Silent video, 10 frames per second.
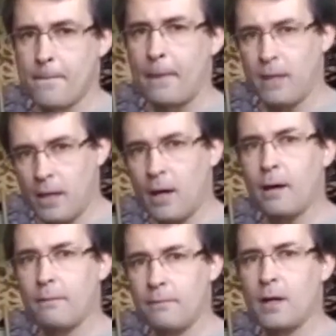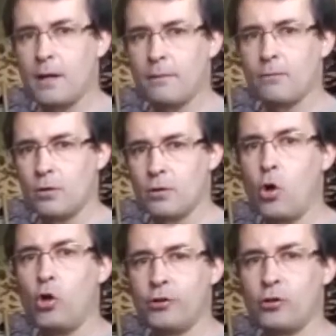Yeah,
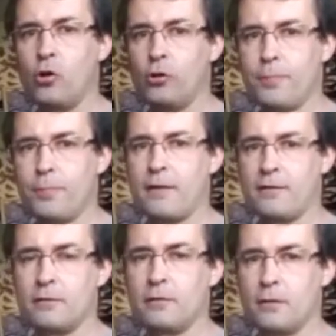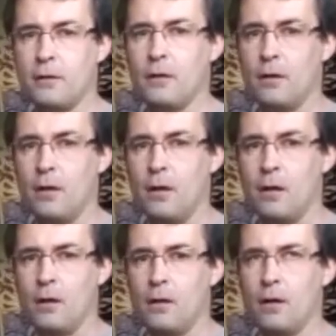cold pressed.
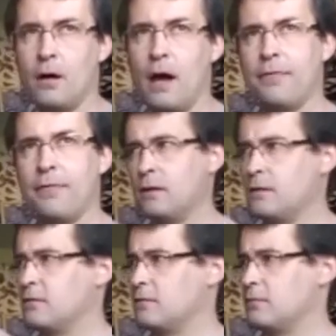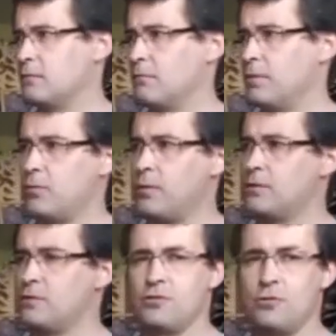I think it's between the
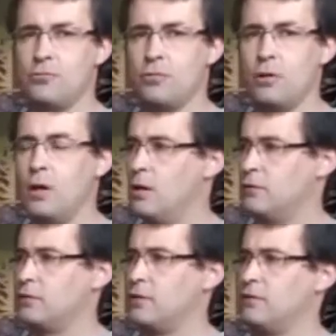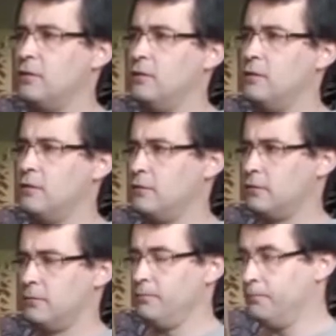two. So this
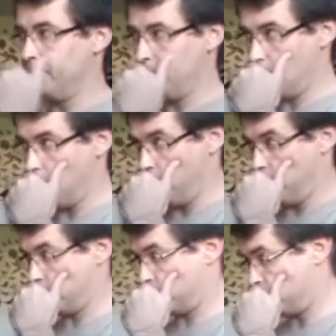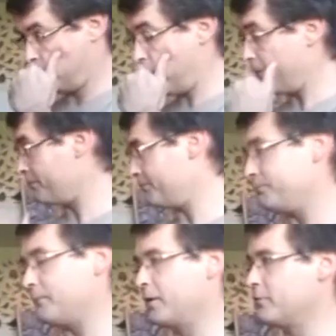is sorry,
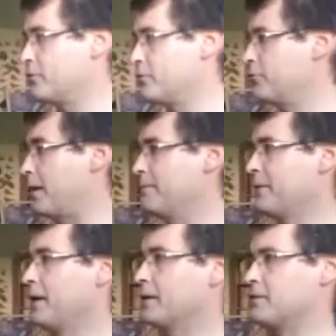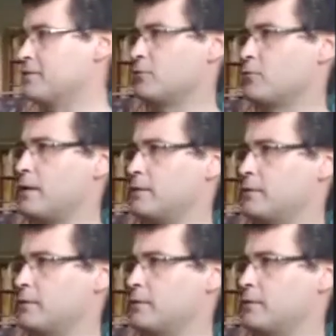excuse me. This is quite